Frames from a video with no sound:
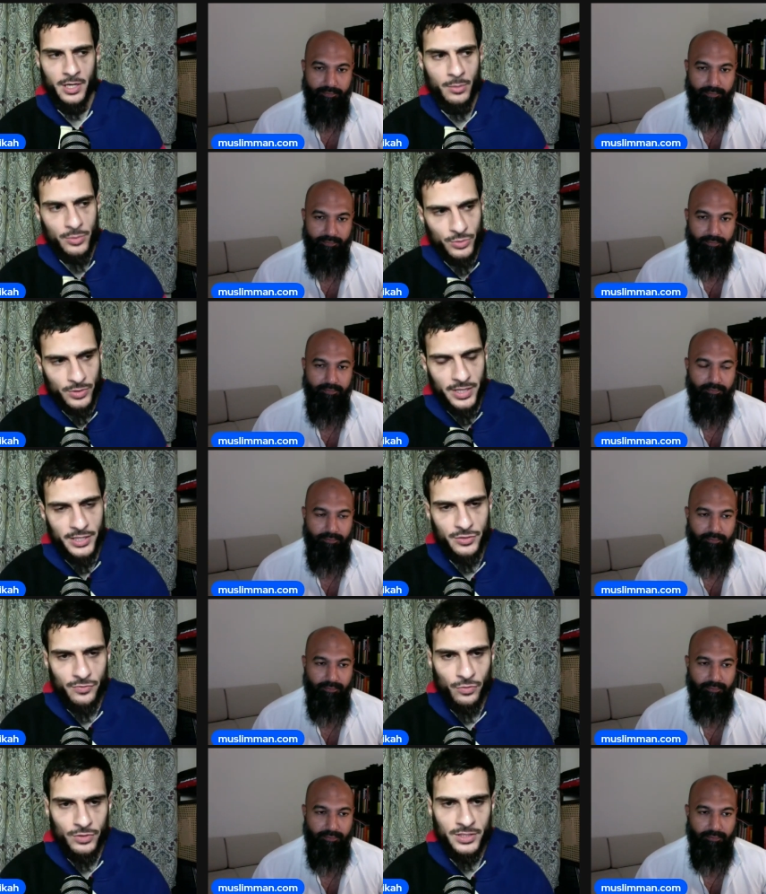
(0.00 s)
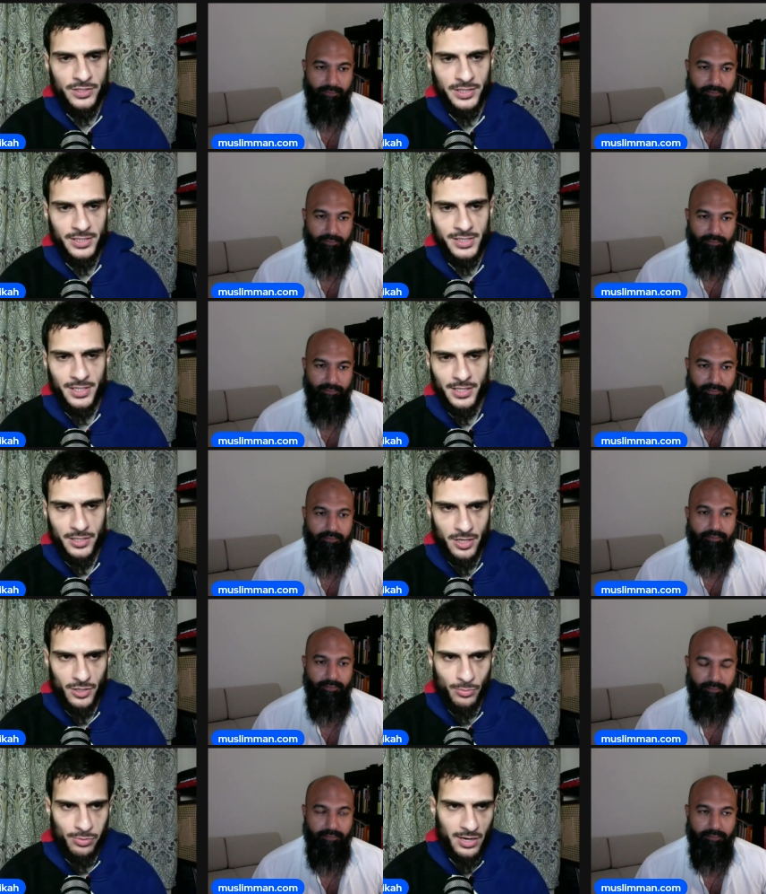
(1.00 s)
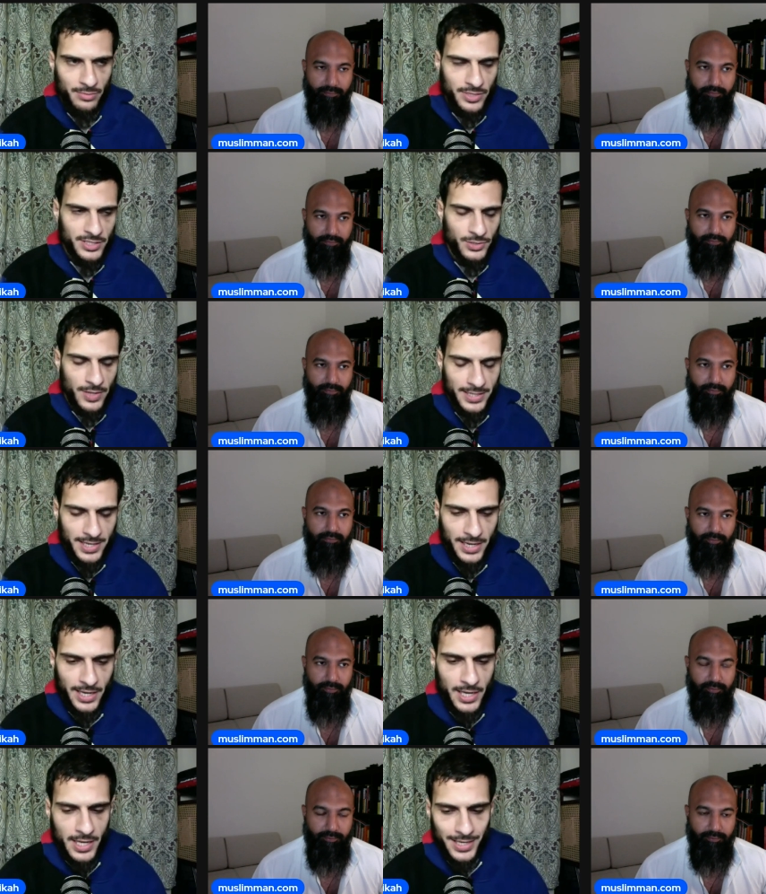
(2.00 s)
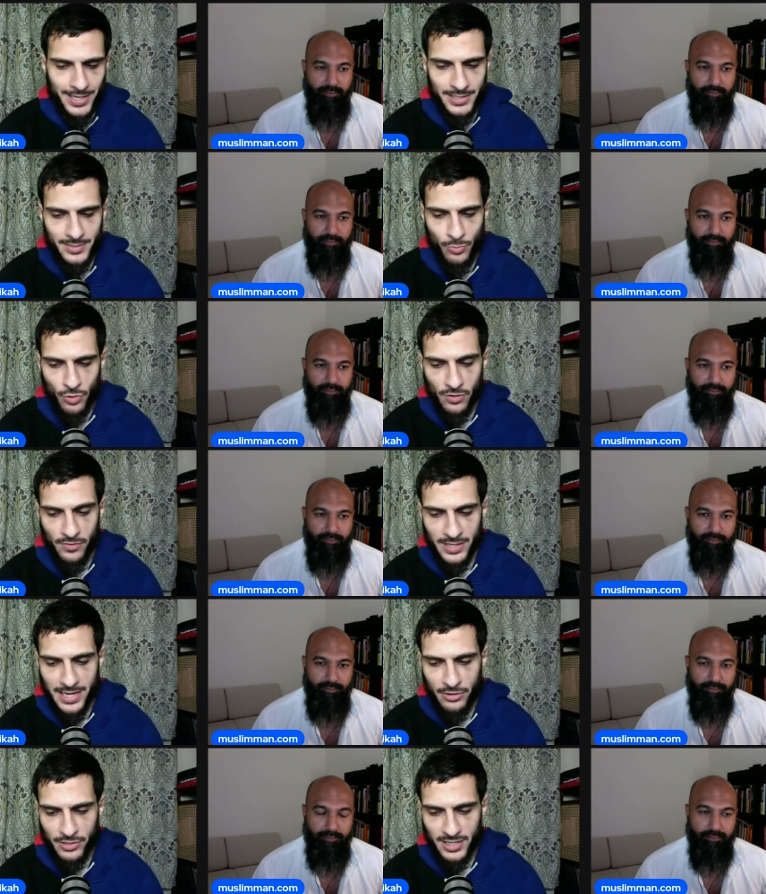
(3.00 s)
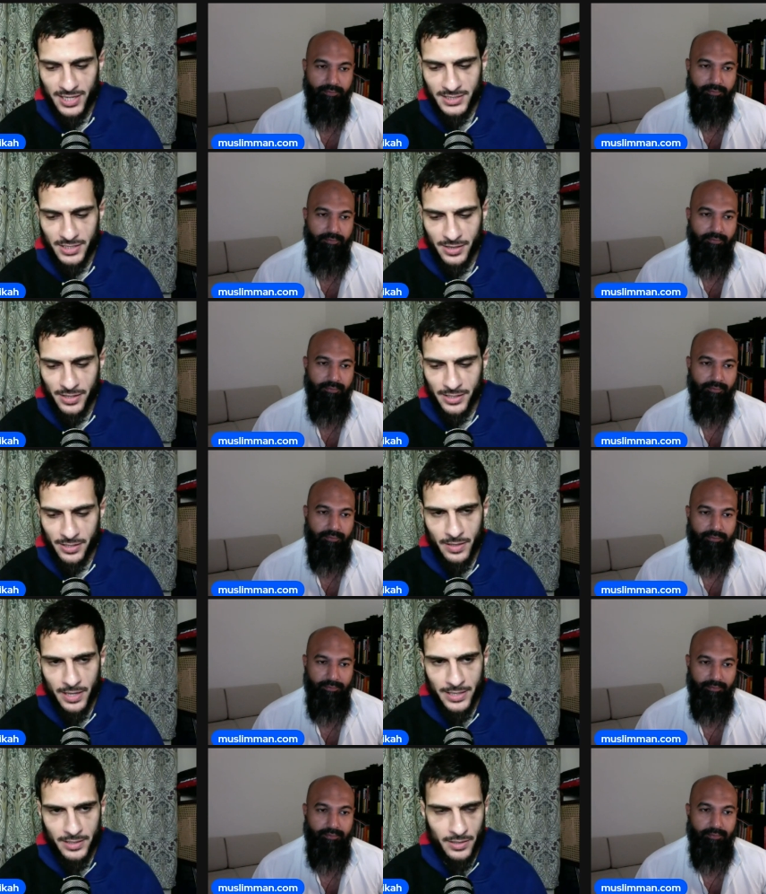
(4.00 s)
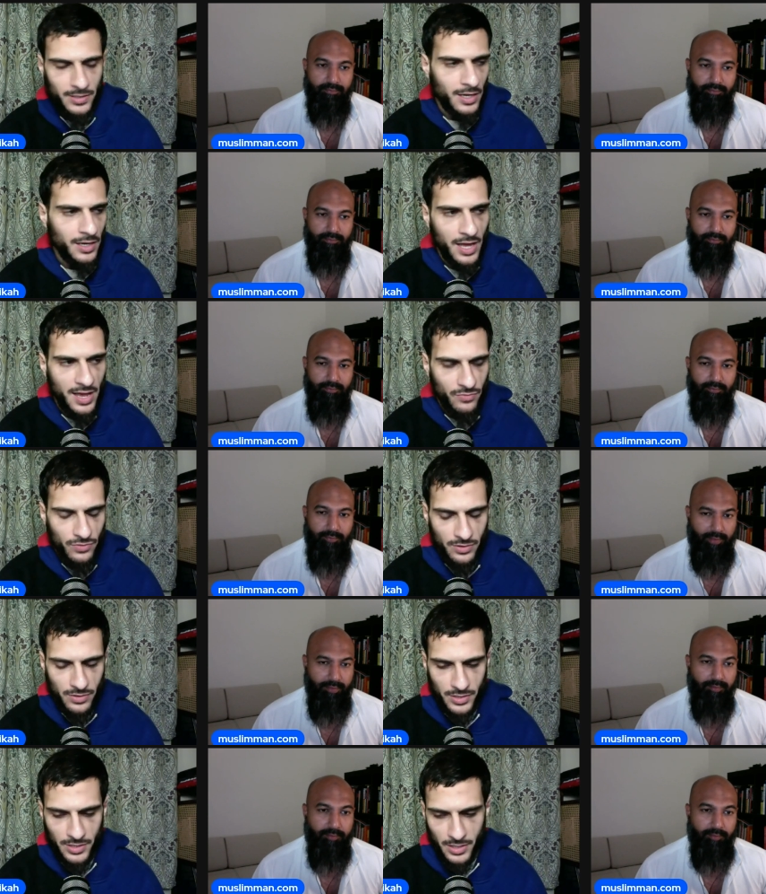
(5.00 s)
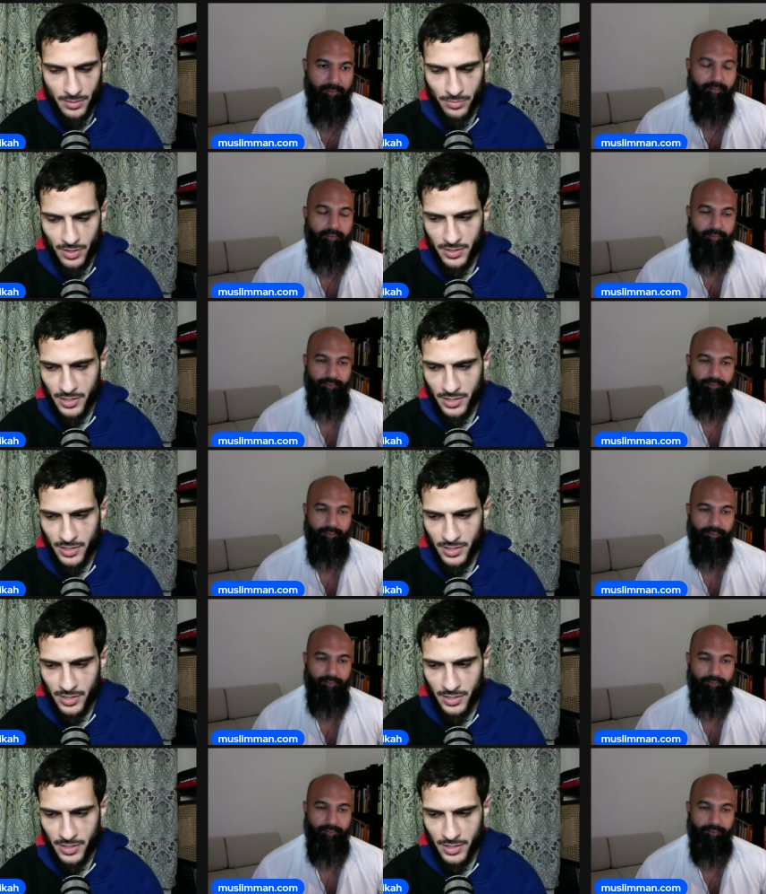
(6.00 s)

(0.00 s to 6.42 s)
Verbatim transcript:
Speaker 1: Between the age of forty and sixty, these are your prime years. So I get it. It's more of a calculated thing. I had a, a live with a brother